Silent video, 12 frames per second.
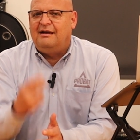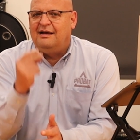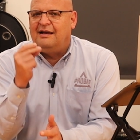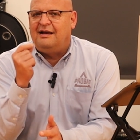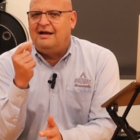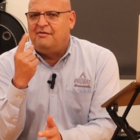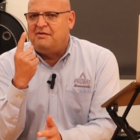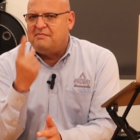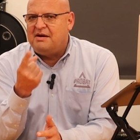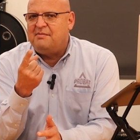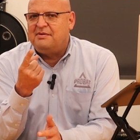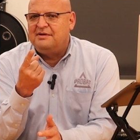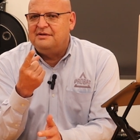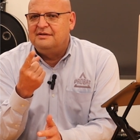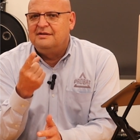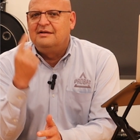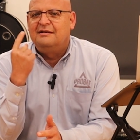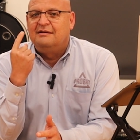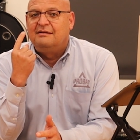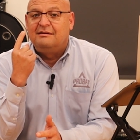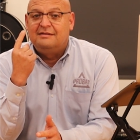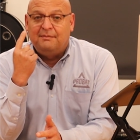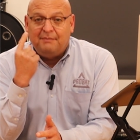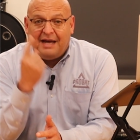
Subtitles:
and I remembered the